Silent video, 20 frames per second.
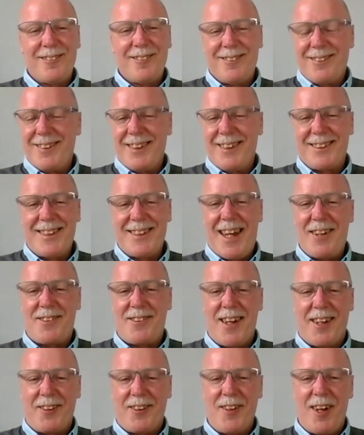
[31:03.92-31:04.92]
there's no
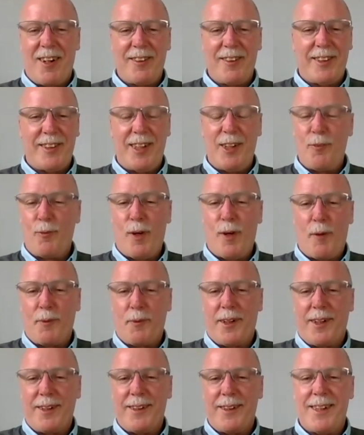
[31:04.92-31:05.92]
technology, and what
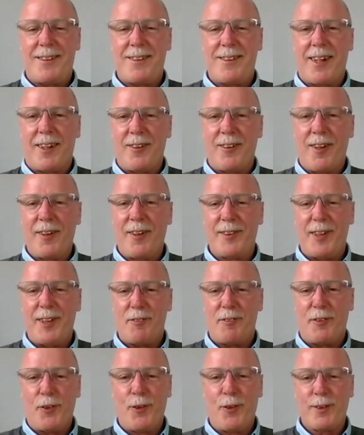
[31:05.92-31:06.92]
would I need technology
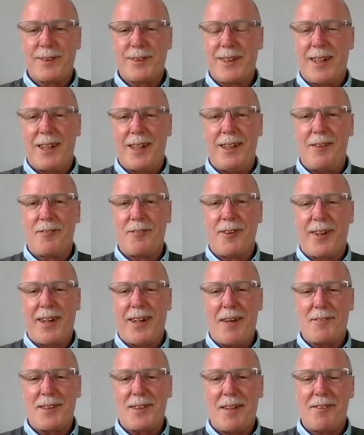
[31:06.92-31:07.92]
for? So you've got to
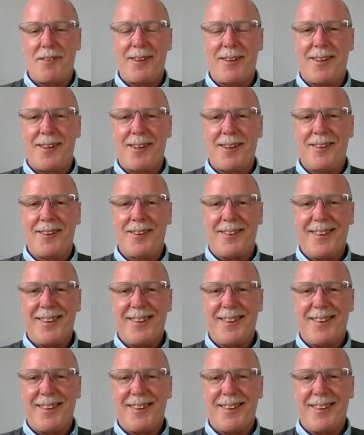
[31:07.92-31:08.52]
have something to do.